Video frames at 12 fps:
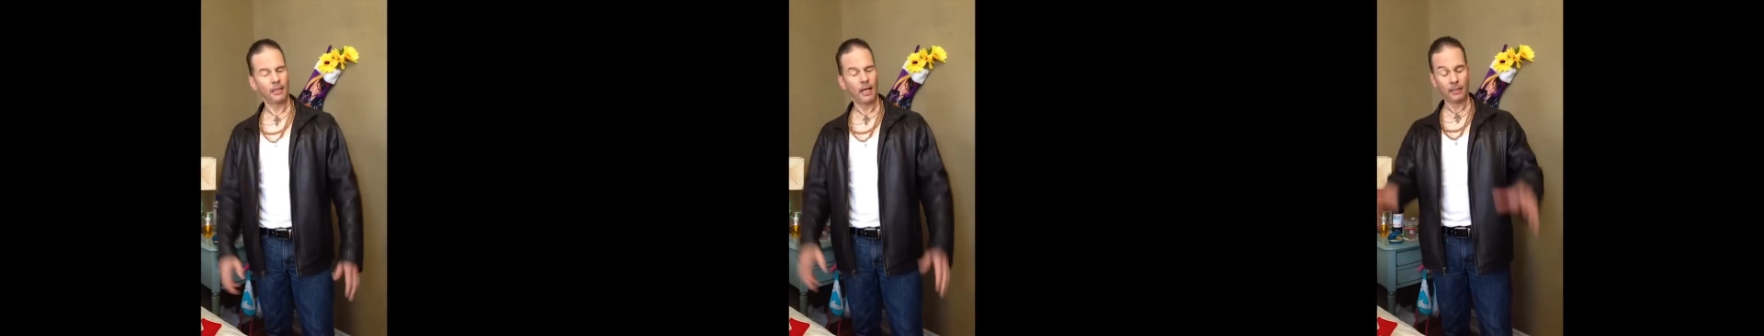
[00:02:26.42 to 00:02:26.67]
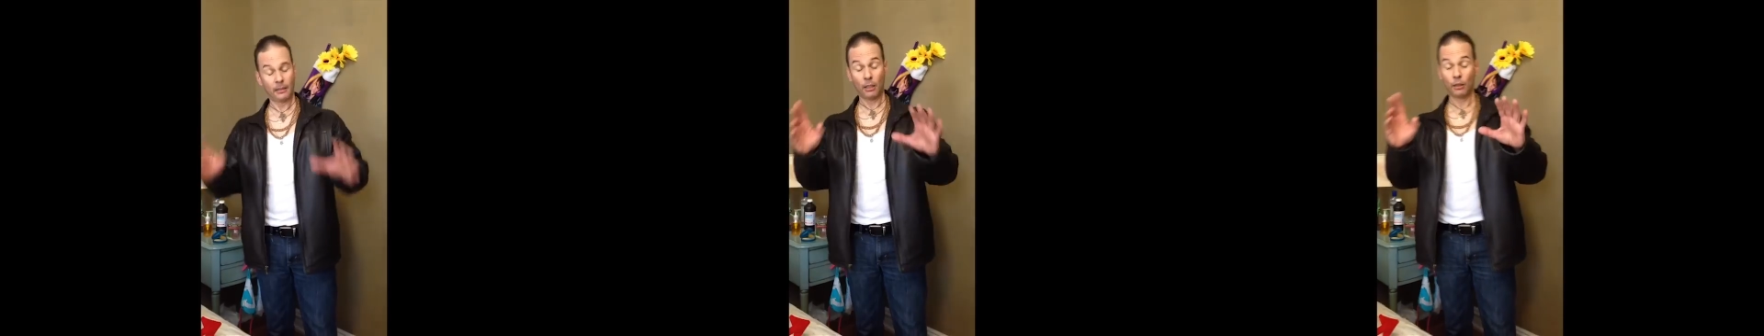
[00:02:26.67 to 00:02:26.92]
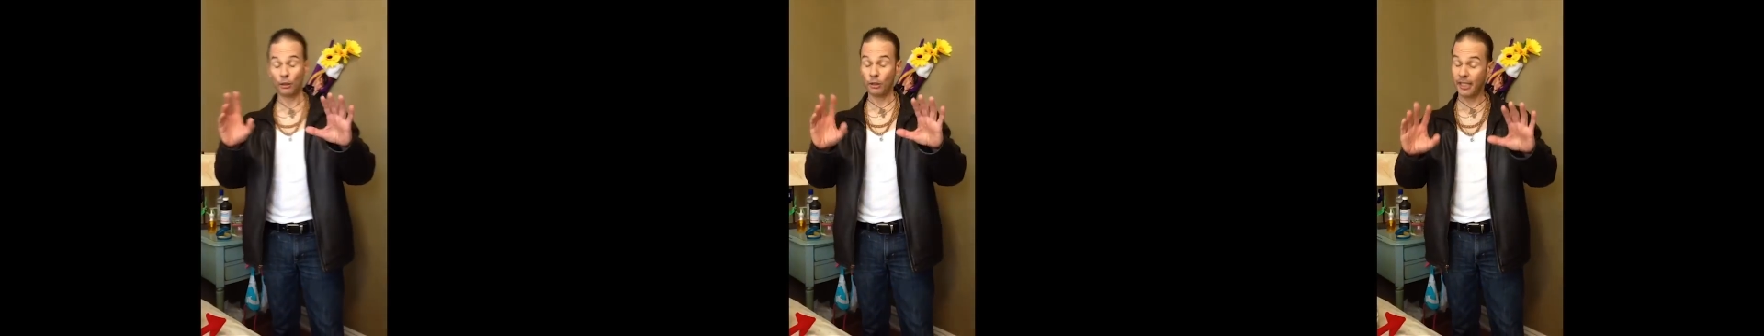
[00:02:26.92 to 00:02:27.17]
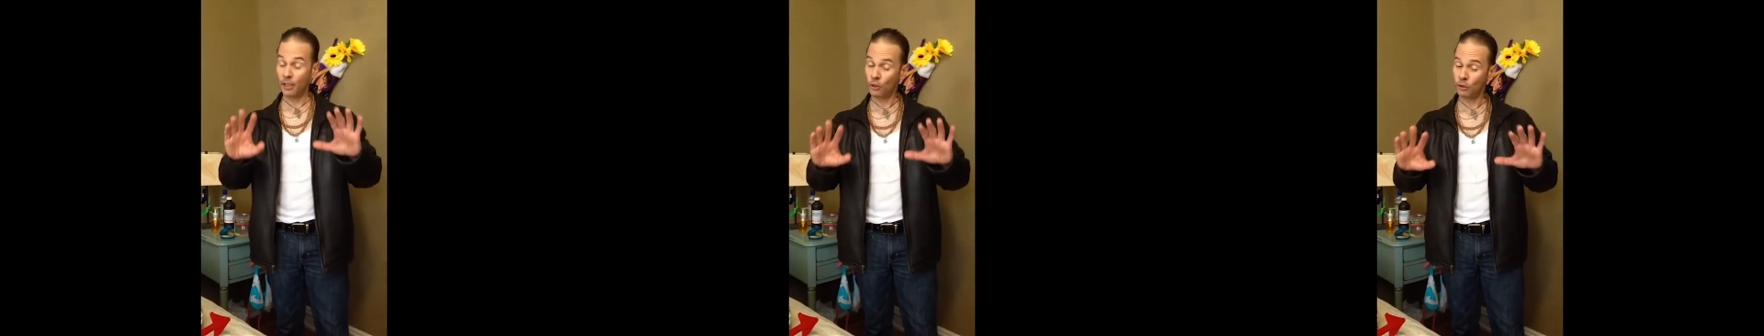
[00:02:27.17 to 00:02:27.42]
on
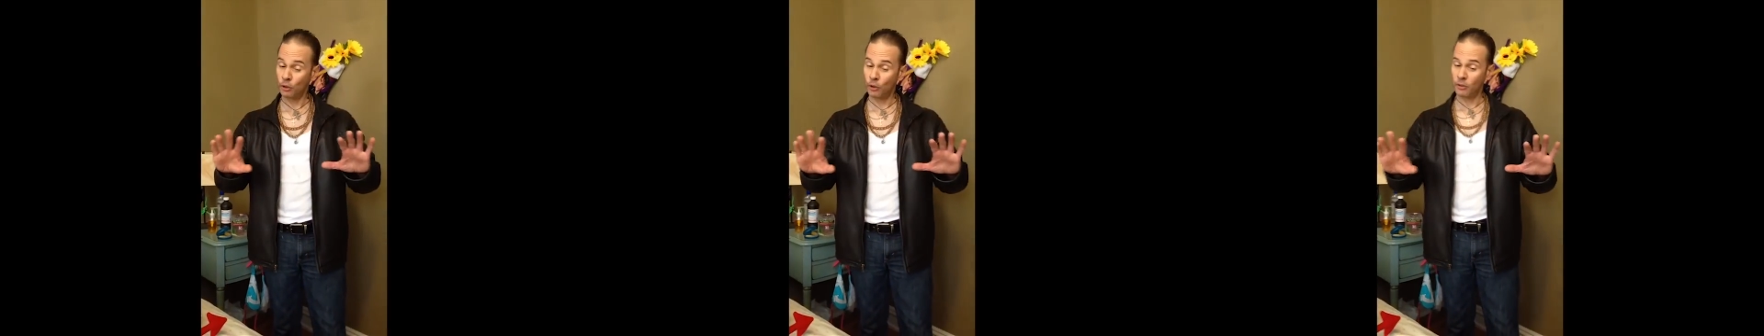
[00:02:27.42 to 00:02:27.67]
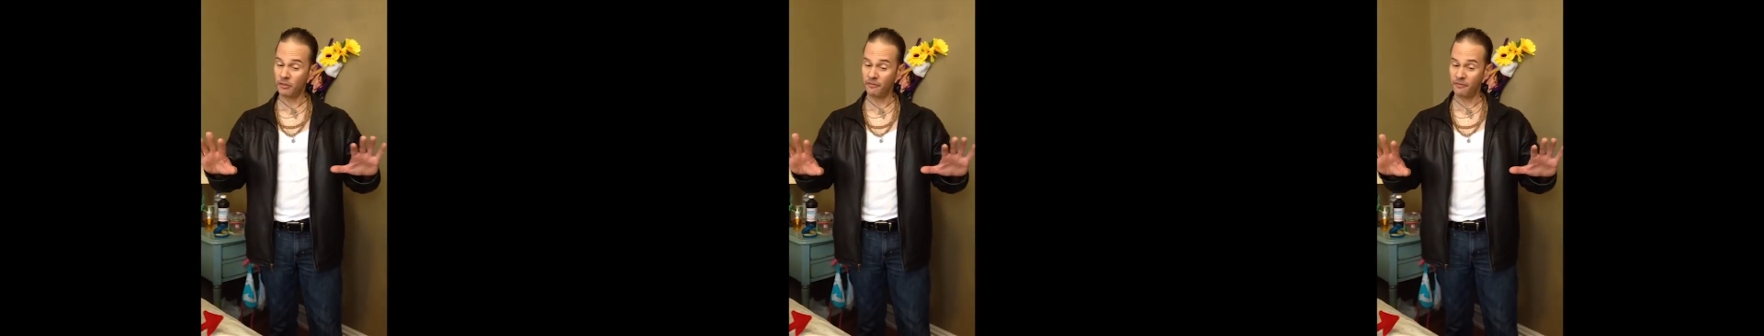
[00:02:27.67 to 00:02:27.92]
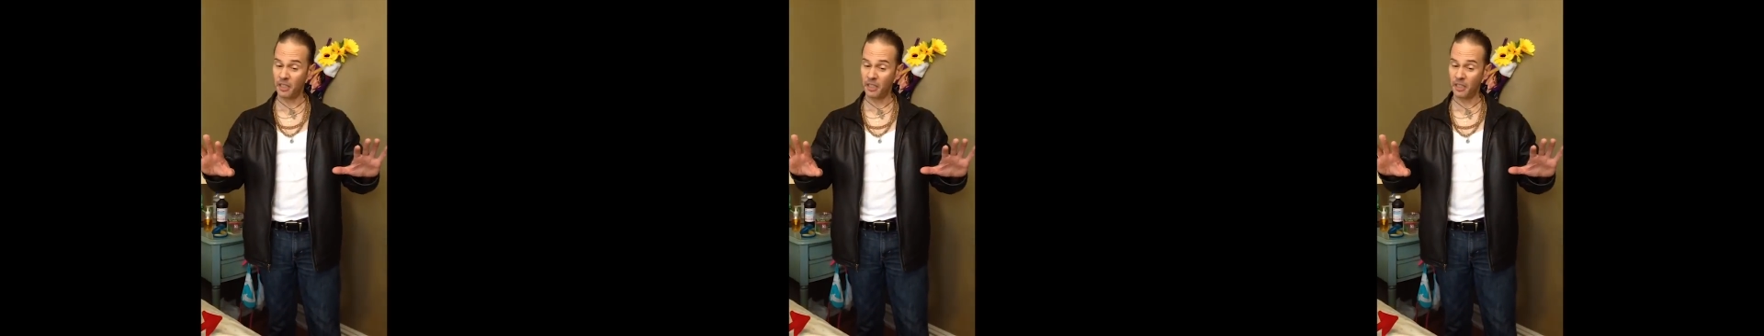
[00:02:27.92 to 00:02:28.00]
legal student